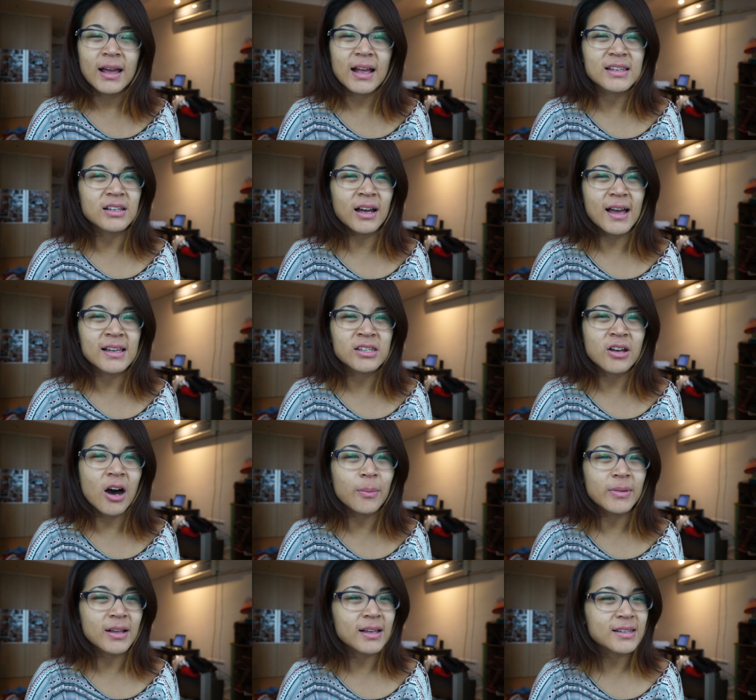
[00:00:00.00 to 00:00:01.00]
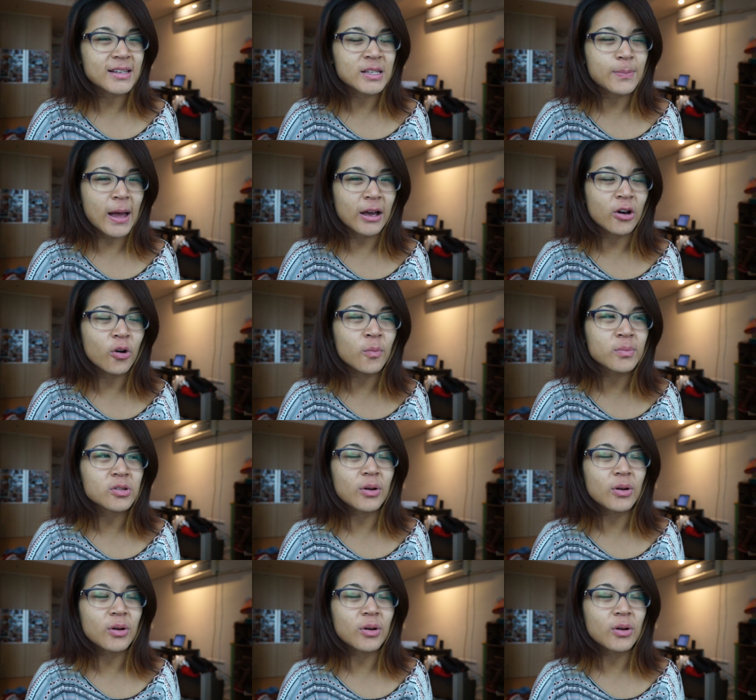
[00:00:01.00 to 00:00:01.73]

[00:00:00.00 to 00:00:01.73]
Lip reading: it's not as common as it is back home.